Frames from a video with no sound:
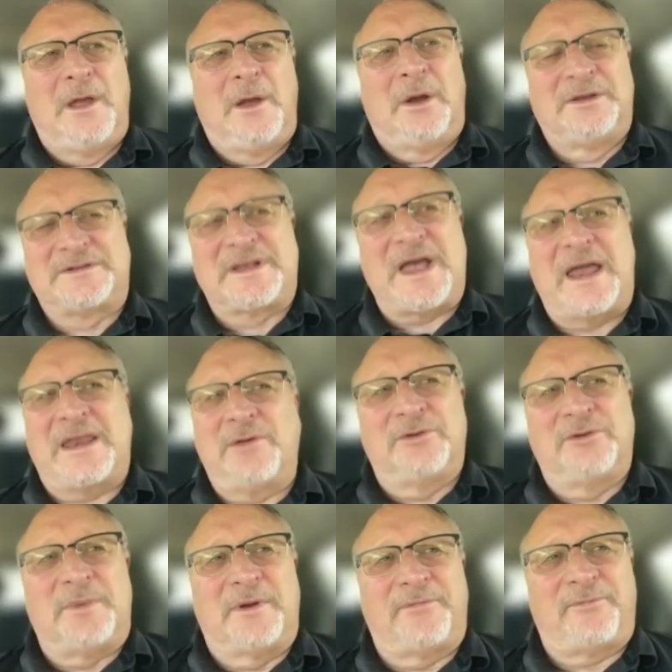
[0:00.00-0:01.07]
Well, Scotty
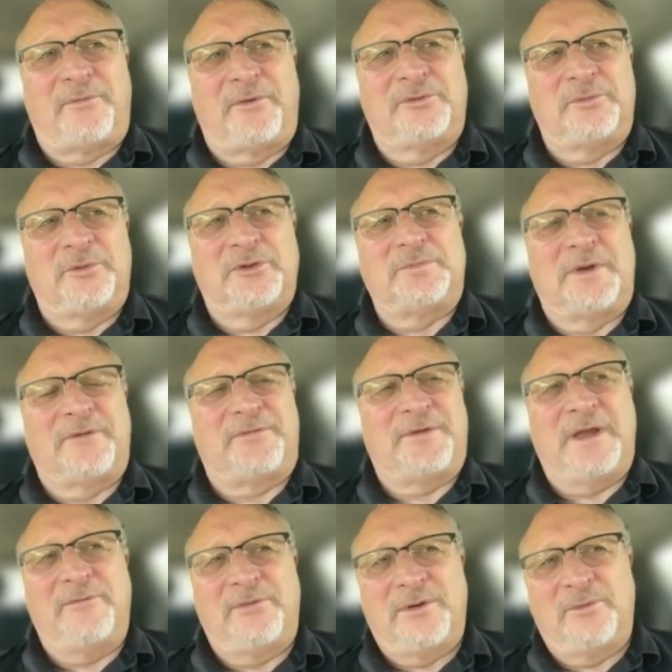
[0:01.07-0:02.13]
was my was, was my
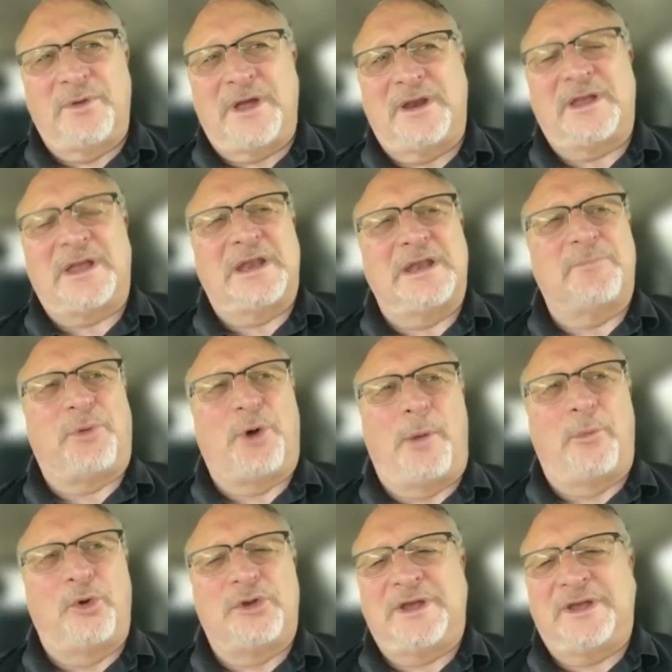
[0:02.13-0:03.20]
favorite. We had a guy named
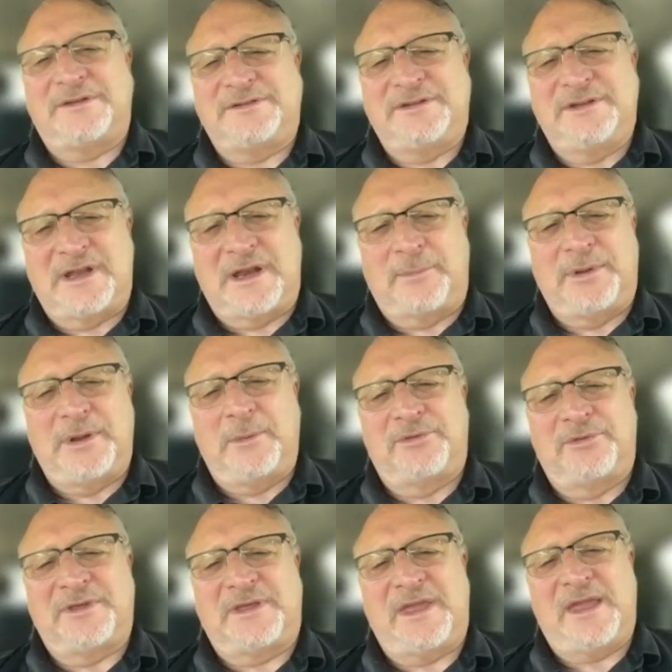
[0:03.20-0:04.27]
Paul Mokeski that I played
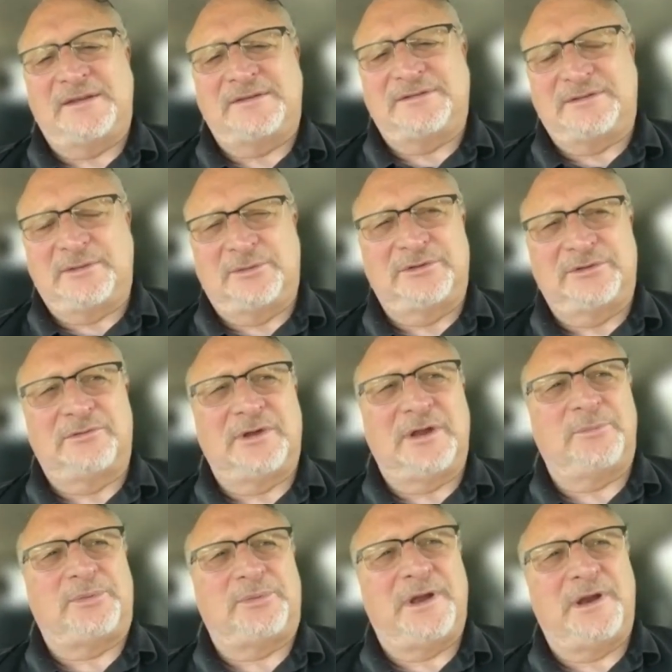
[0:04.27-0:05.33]
with yeah. in Kansas,
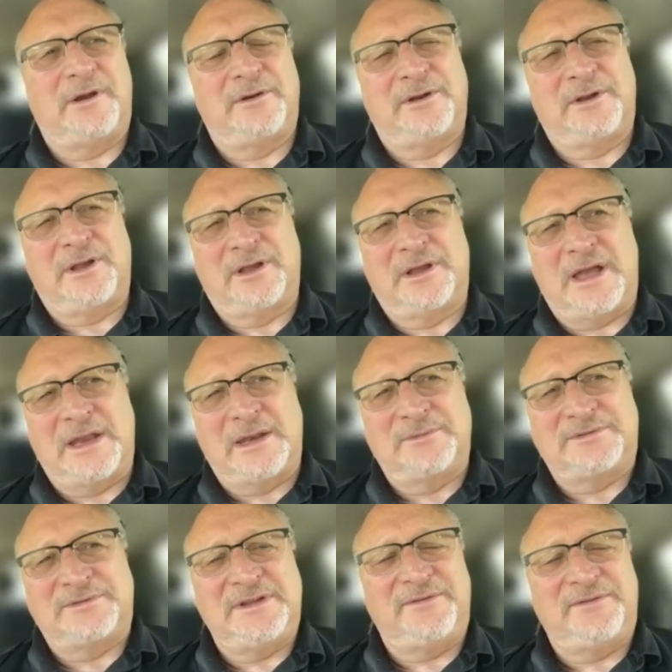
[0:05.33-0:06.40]
great player. A guy
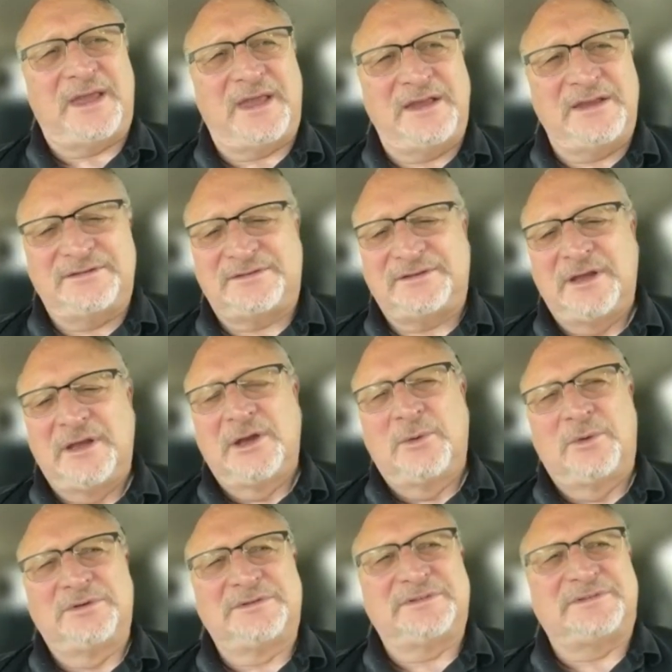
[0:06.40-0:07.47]
named Steve Hayes
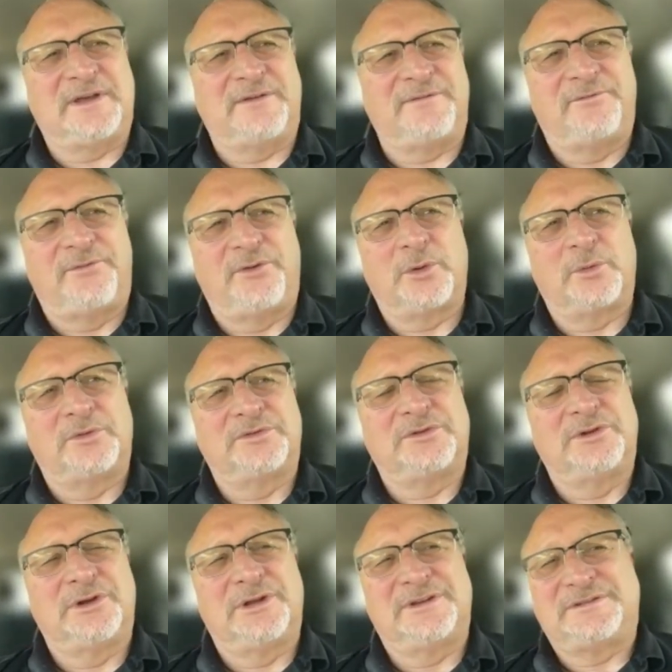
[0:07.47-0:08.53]
was a seven footer, was
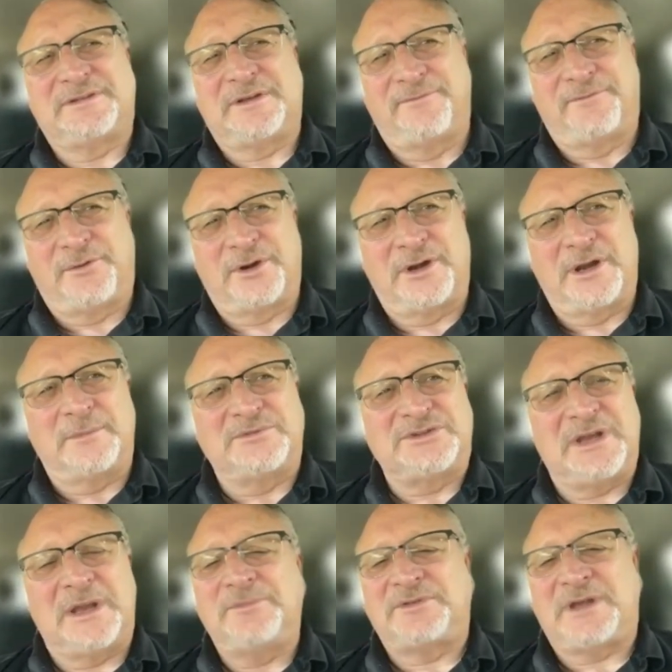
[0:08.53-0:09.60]
good. A seven footer named
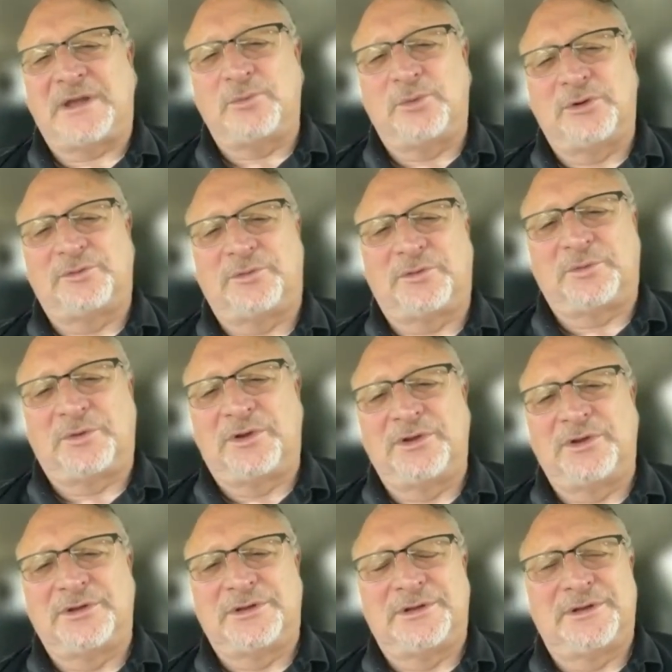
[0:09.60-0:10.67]
James Edwards was really
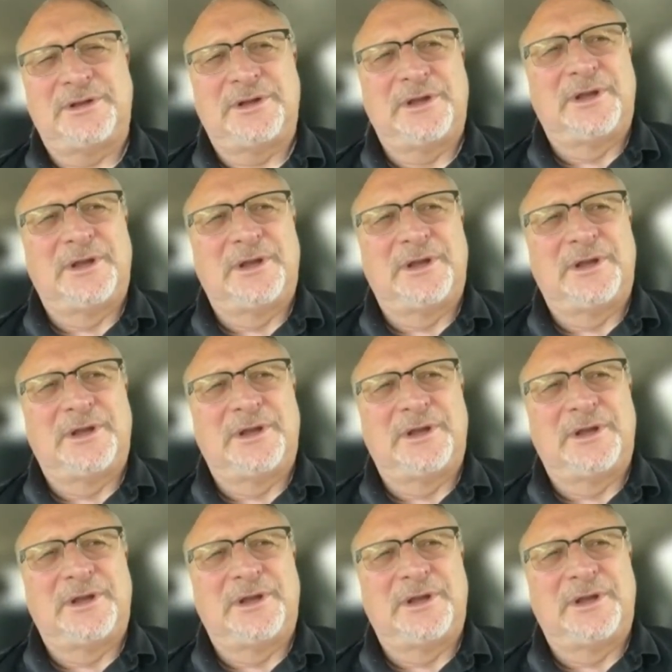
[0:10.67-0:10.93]
good.